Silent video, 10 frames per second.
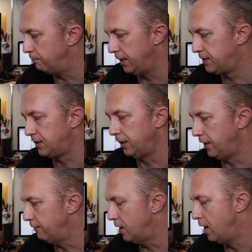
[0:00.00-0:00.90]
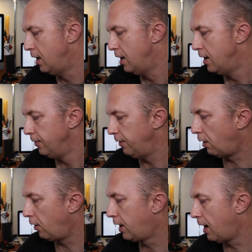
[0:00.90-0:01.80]
Best thing ever. There
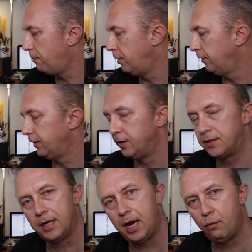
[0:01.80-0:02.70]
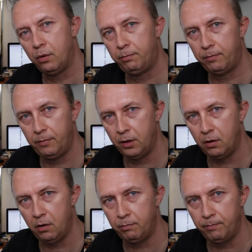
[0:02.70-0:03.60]
are a couple of things that I would,
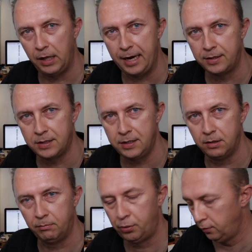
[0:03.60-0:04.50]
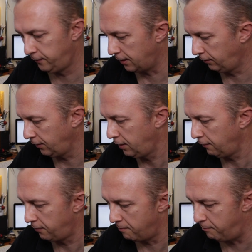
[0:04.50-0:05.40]
like to see improved. I think
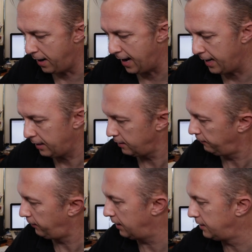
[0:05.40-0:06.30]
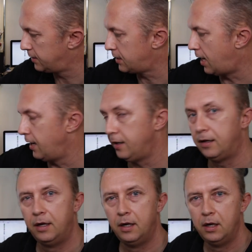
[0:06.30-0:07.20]
if the bag, if the inside
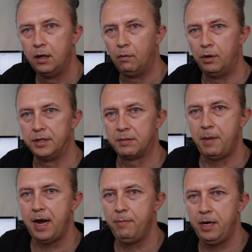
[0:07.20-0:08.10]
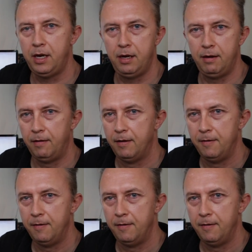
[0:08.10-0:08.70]
was maybe,